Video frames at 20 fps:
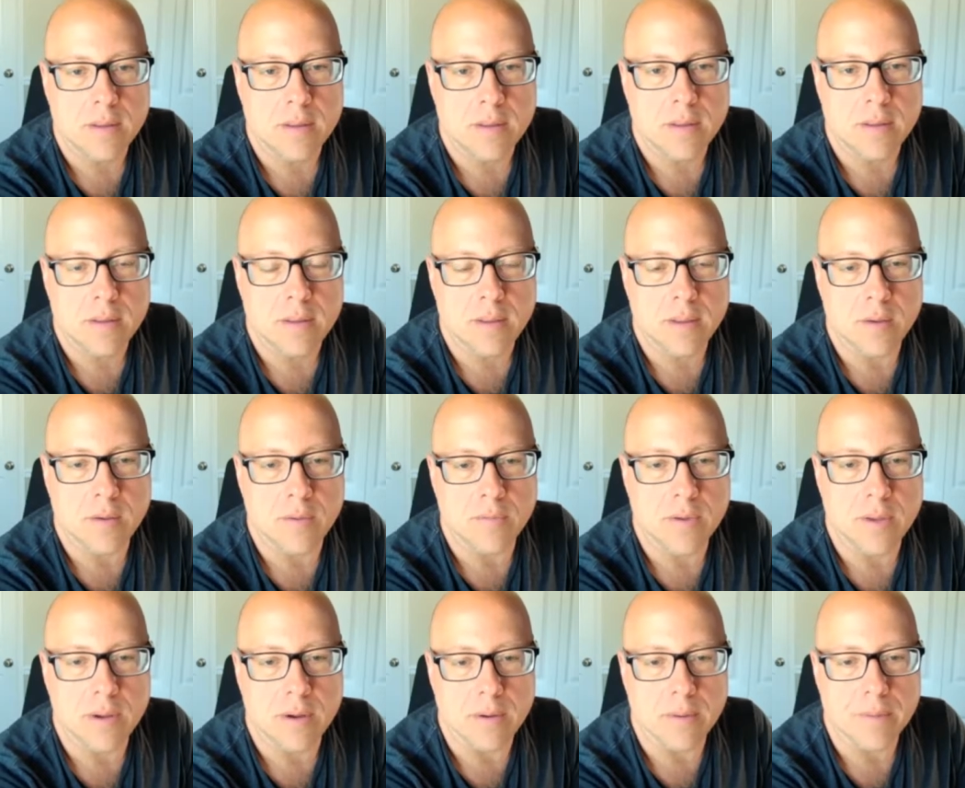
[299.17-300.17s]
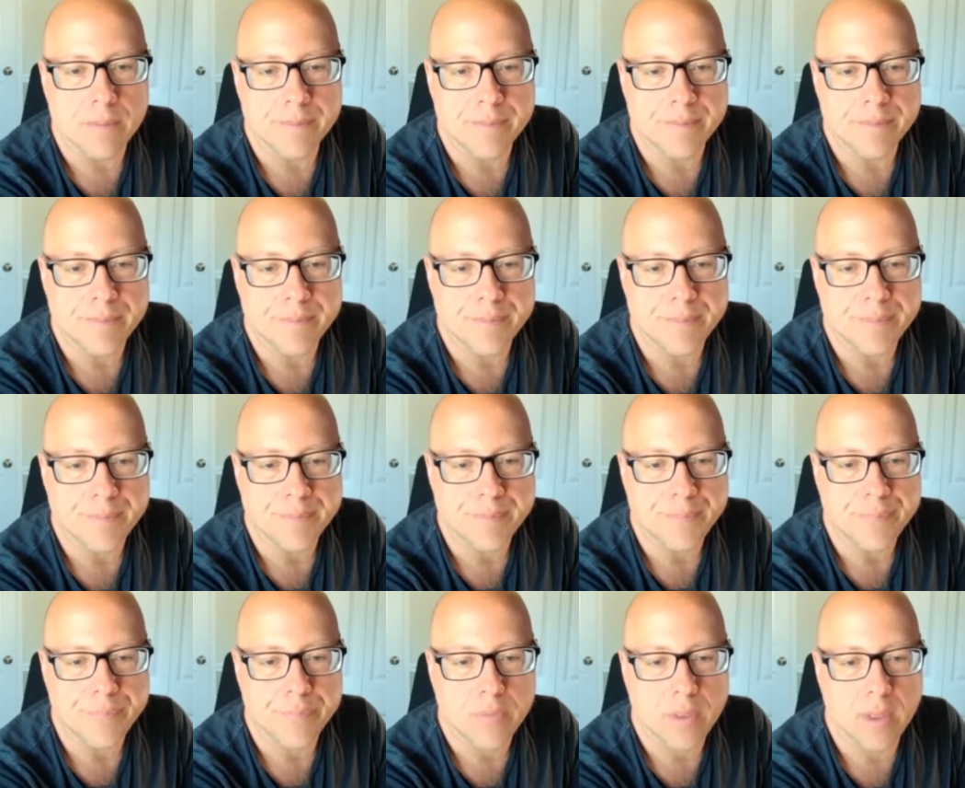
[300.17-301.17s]
like over here.
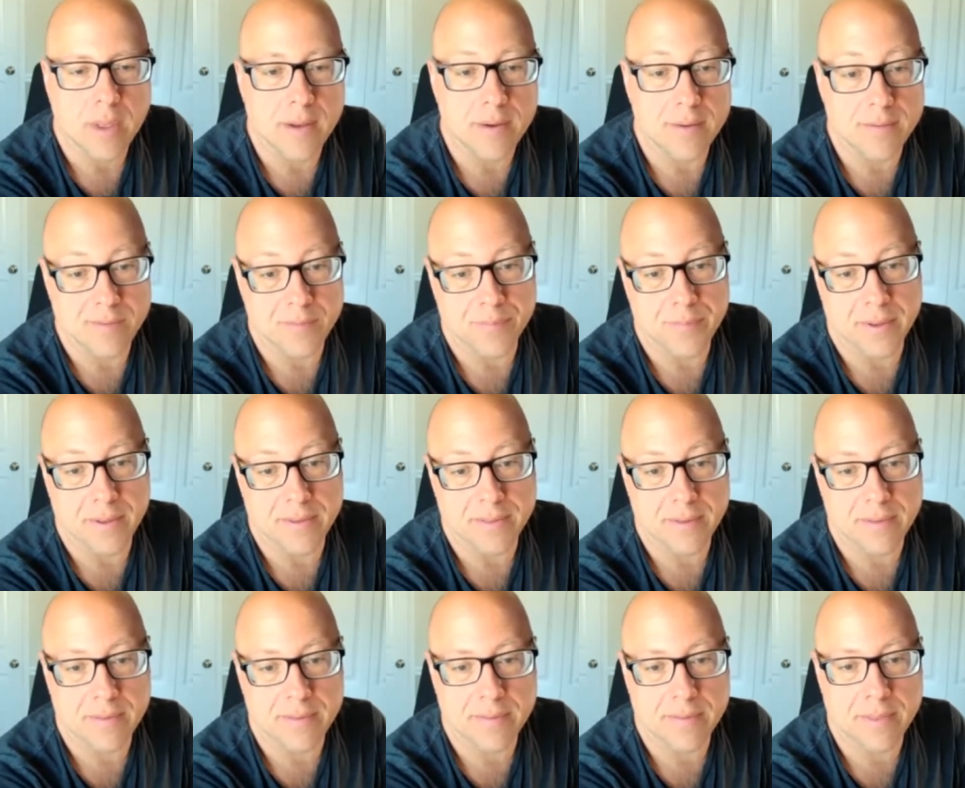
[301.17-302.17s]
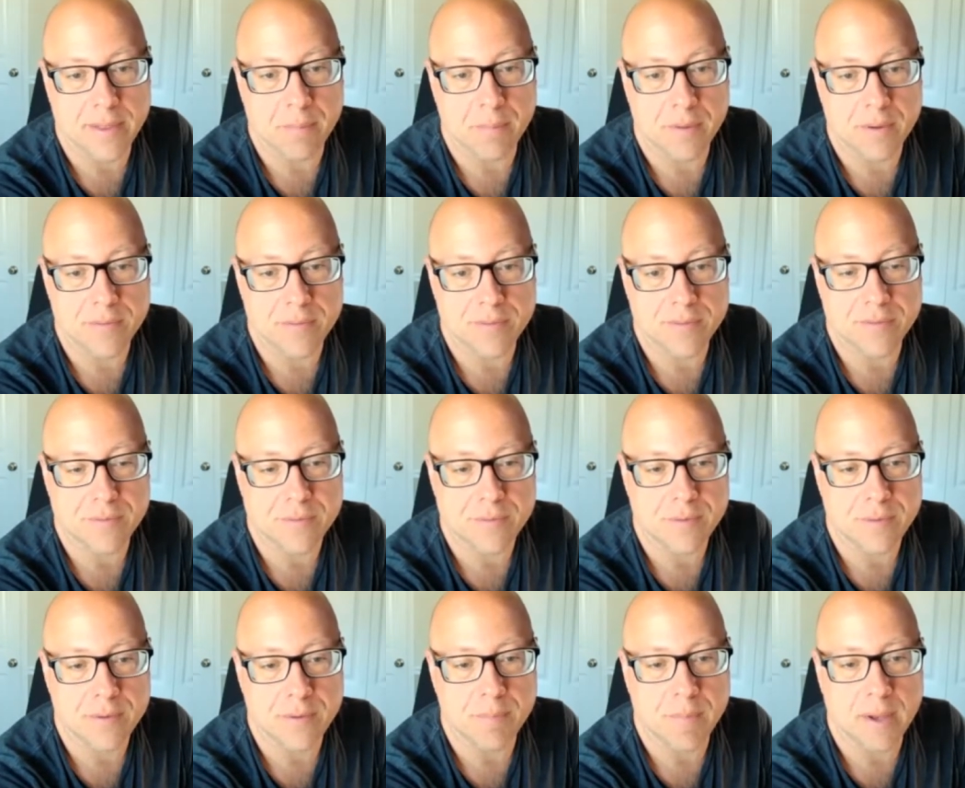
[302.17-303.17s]
I didn't spend that much,
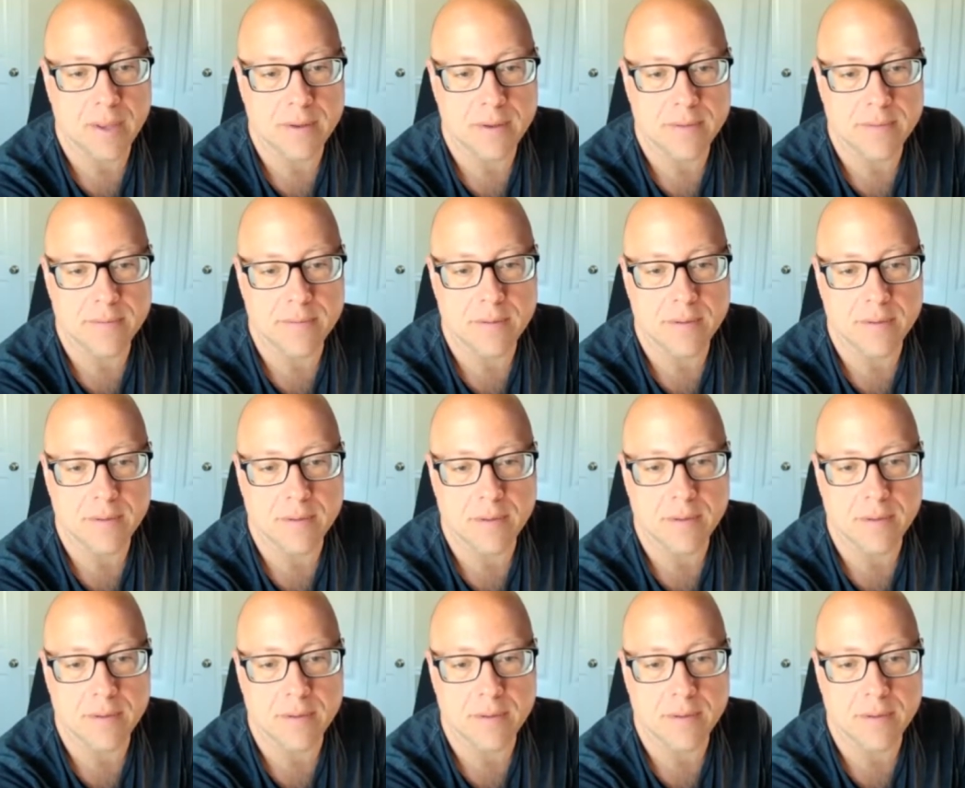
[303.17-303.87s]
and mine is a